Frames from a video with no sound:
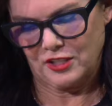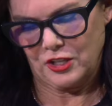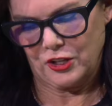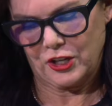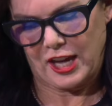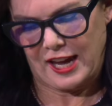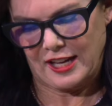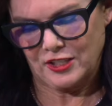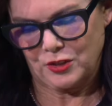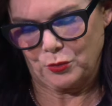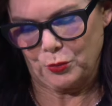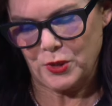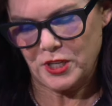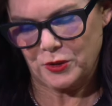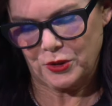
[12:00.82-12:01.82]
their cast
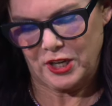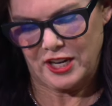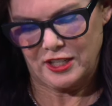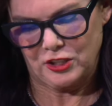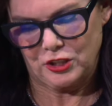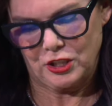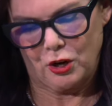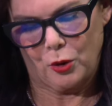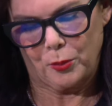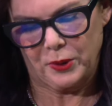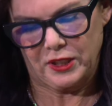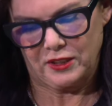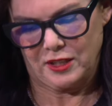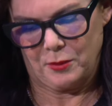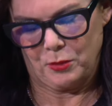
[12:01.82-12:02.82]
recreated the
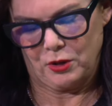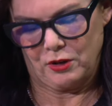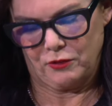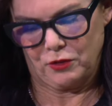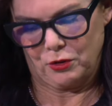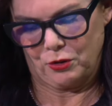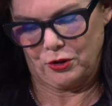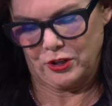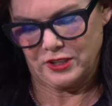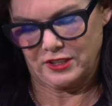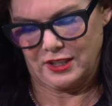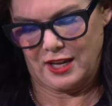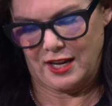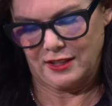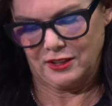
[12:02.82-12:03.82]
opening number of A Chorus
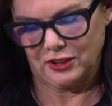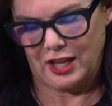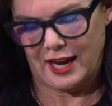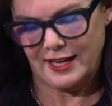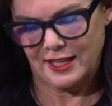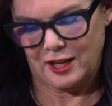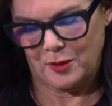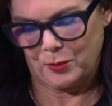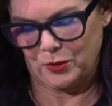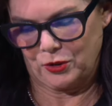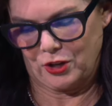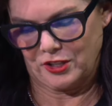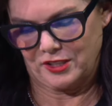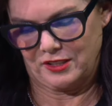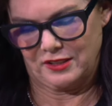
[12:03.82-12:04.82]
Line, lining up
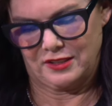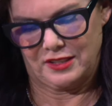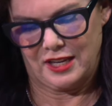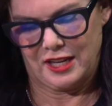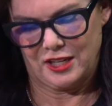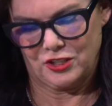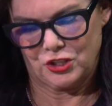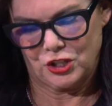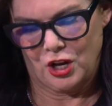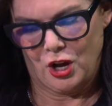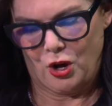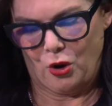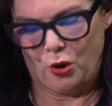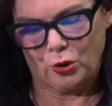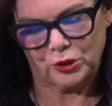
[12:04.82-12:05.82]
across the stage,
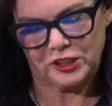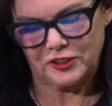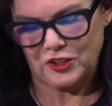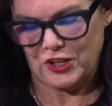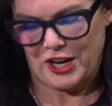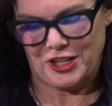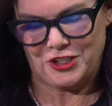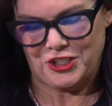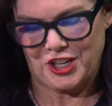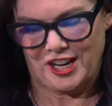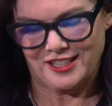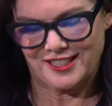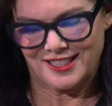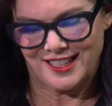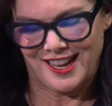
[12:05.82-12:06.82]
holding their
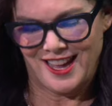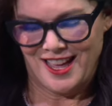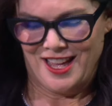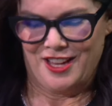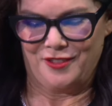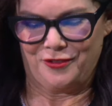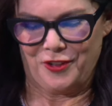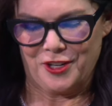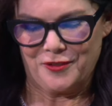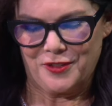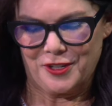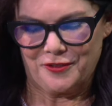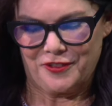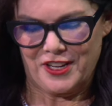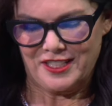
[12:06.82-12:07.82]
headshots in front of
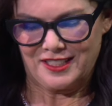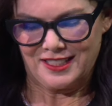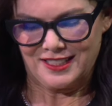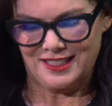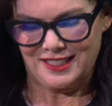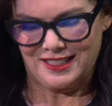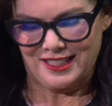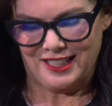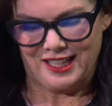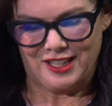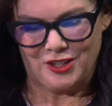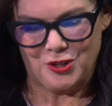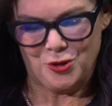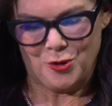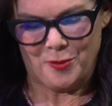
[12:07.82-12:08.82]
their faces and singing,
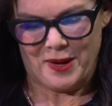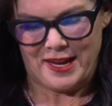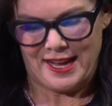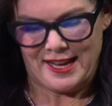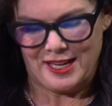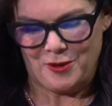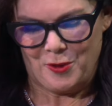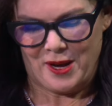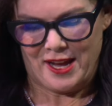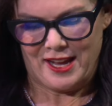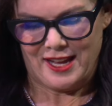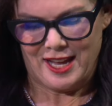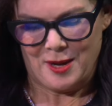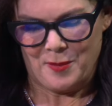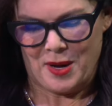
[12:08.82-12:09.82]
"Who am I anyway?
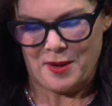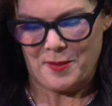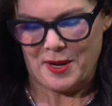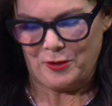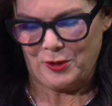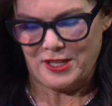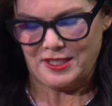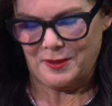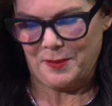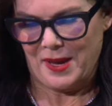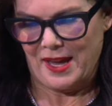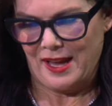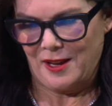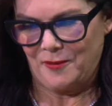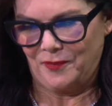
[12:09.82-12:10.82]
Am I my
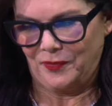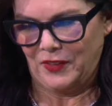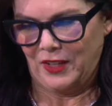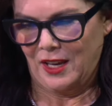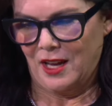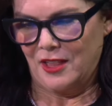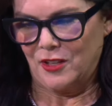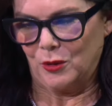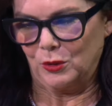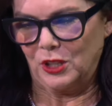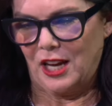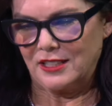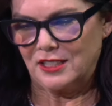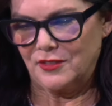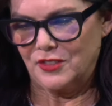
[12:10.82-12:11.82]
resume?" There were
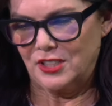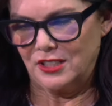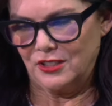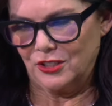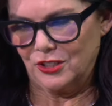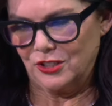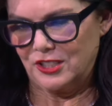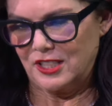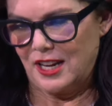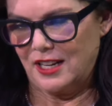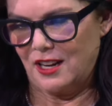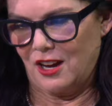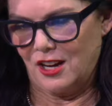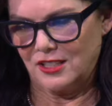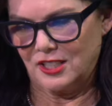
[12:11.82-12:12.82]
lots of tears and
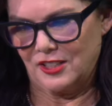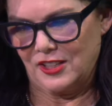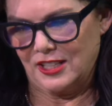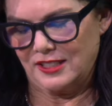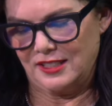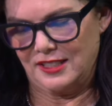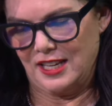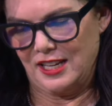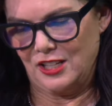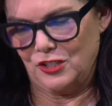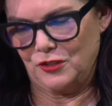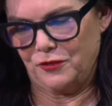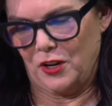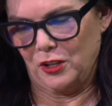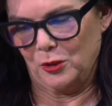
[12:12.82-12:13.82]
hugs on that stage,
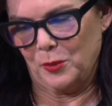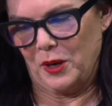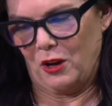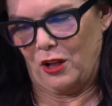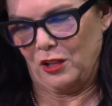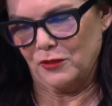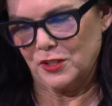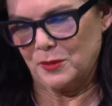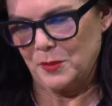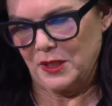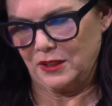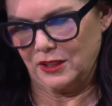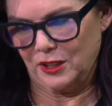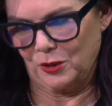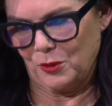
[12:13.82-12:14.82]
followed by all of us
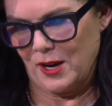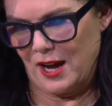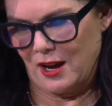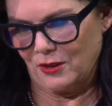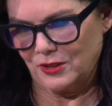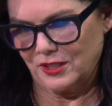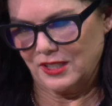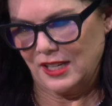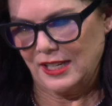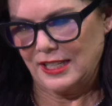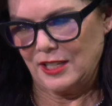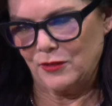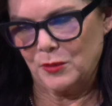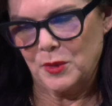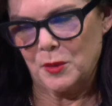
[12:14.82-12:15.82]
mingling around,
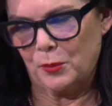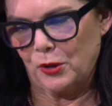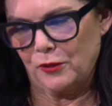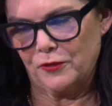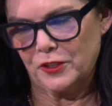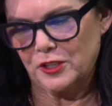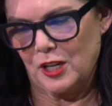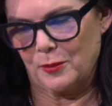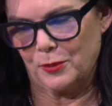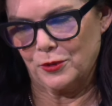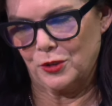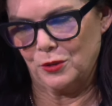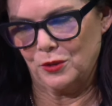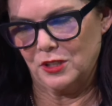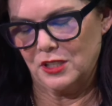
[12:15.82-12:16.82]
giving me a perfect
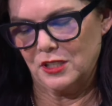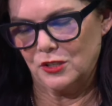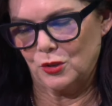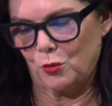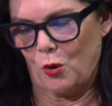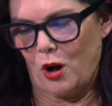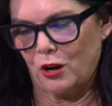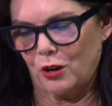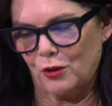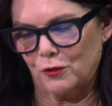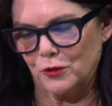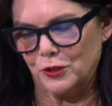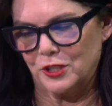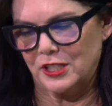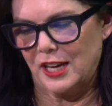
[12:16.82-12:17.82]
opportunity to walk
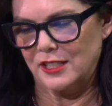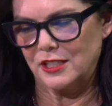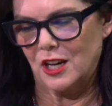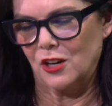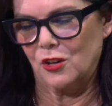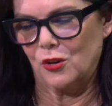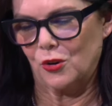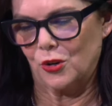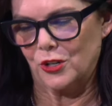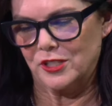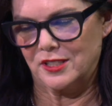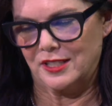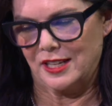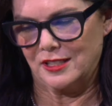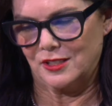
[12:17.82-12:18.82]
over to that young chorus
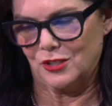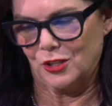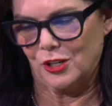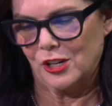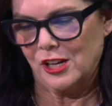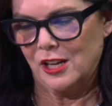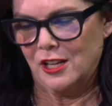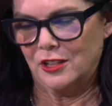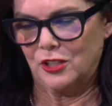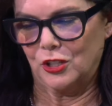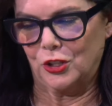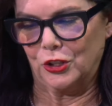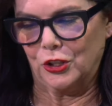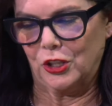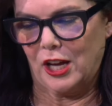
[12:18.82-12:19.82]
dancer, the
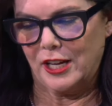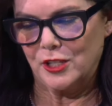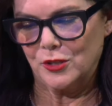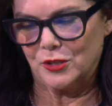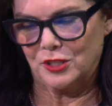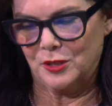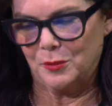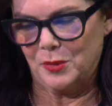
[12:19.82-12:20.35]
girl I used to